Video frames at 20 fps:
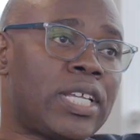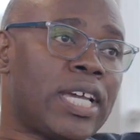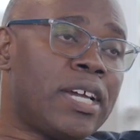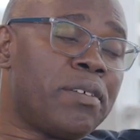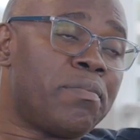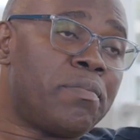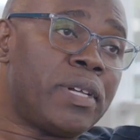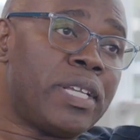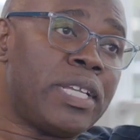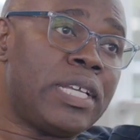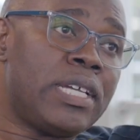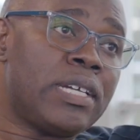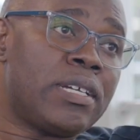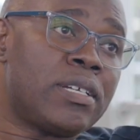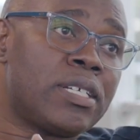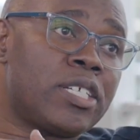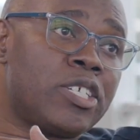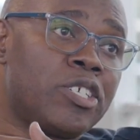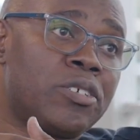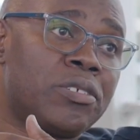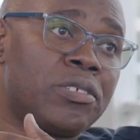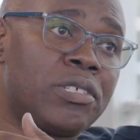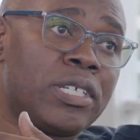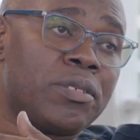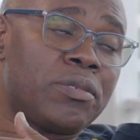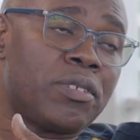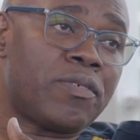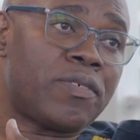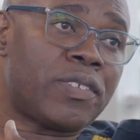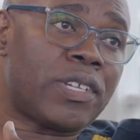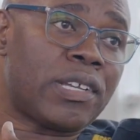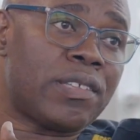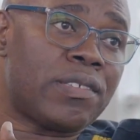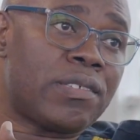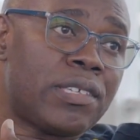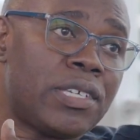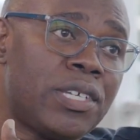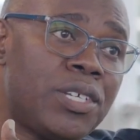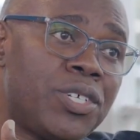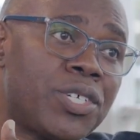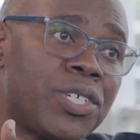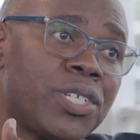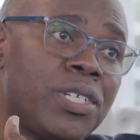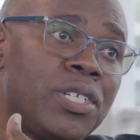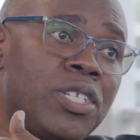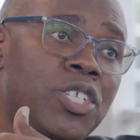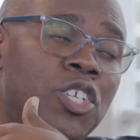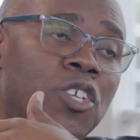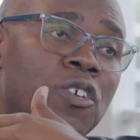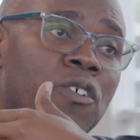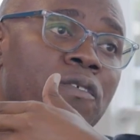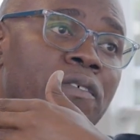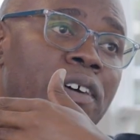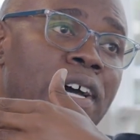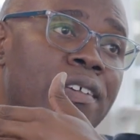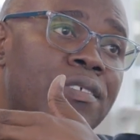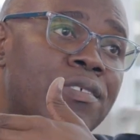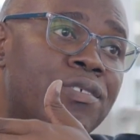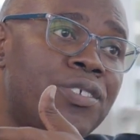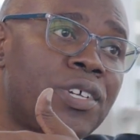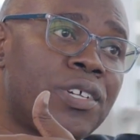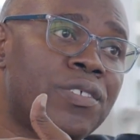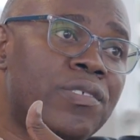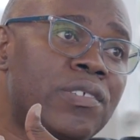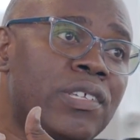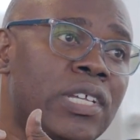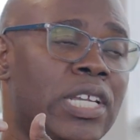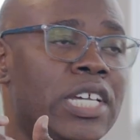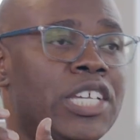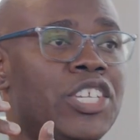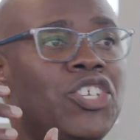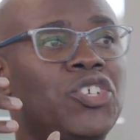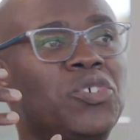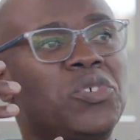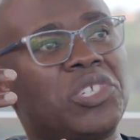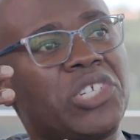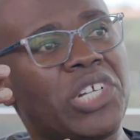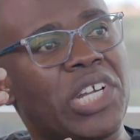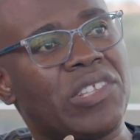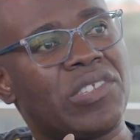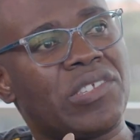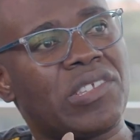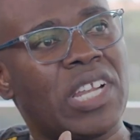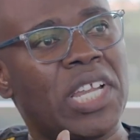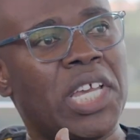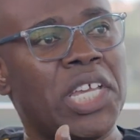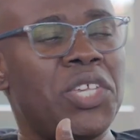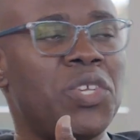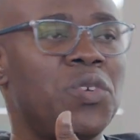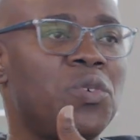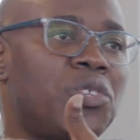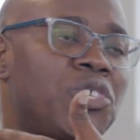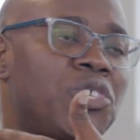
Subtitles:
happening, in terms of transition, new vice-chancellor, new chancellor, new